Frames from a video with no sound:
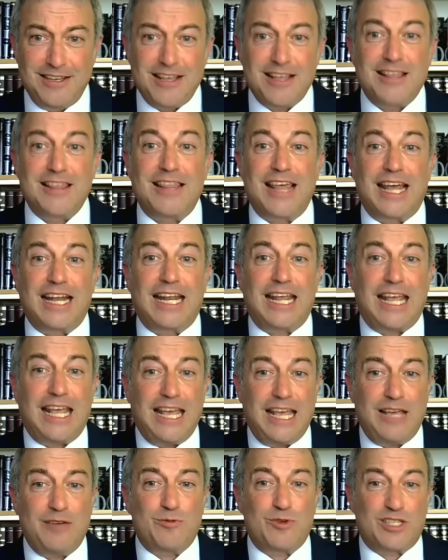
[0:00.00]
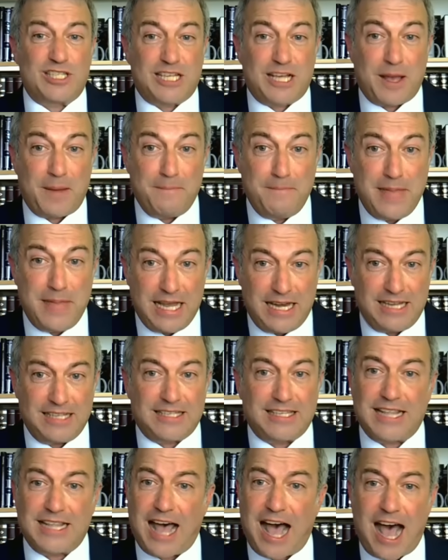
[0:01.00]
that he was committed
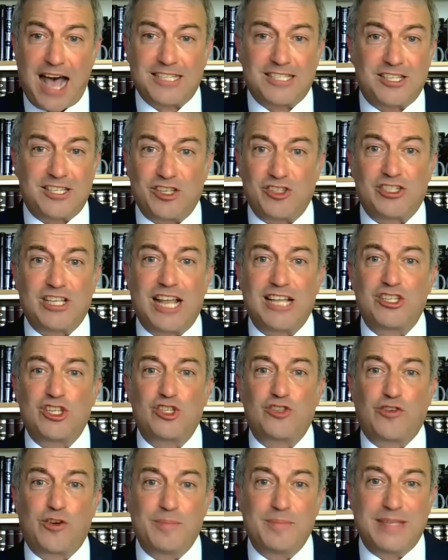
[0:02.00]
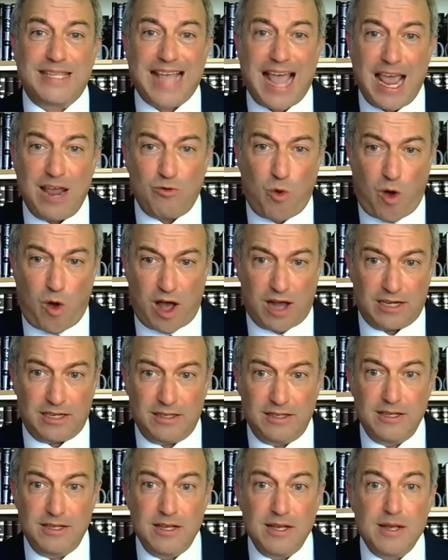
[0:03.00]
to the hostage, not just from day
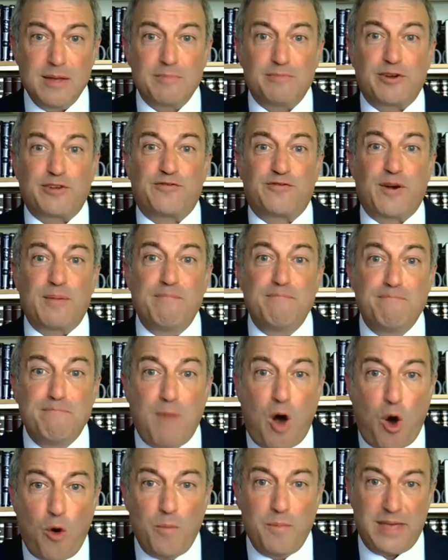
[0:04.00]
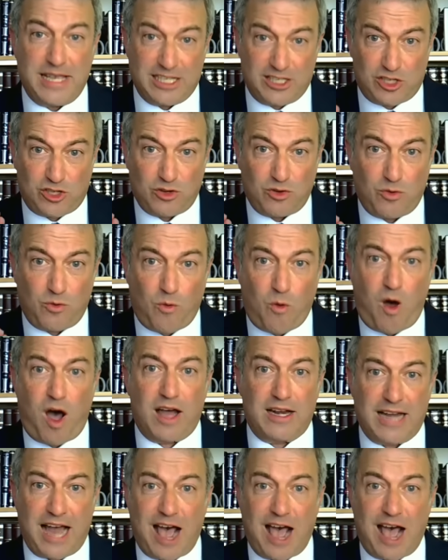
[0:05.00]
one, but from moment one.